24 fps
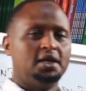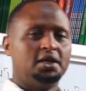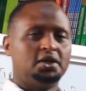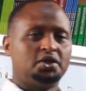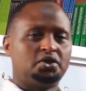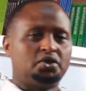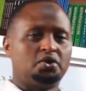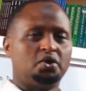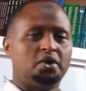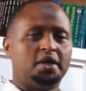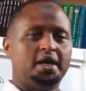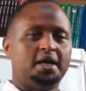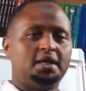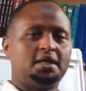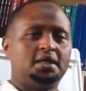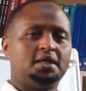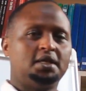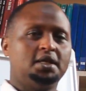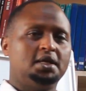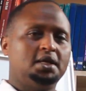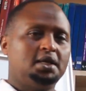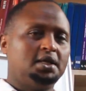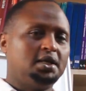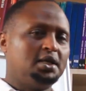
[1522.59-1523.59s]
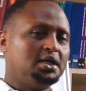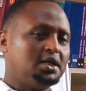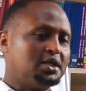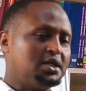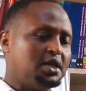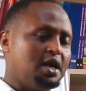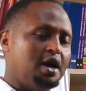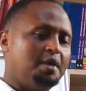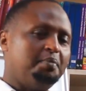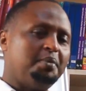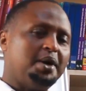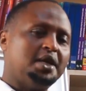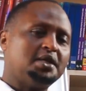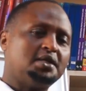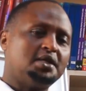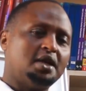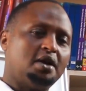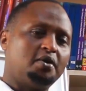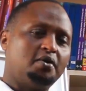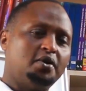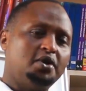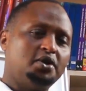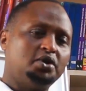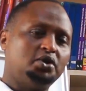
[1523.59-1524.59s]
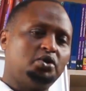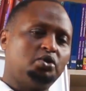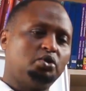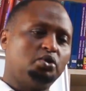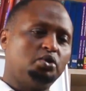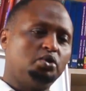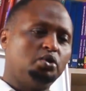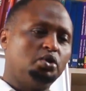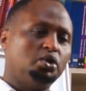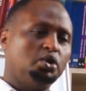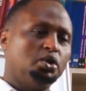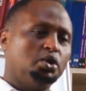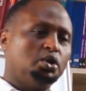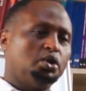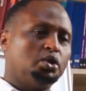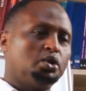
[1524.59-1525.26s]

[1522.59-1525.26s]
so that these numbers are going to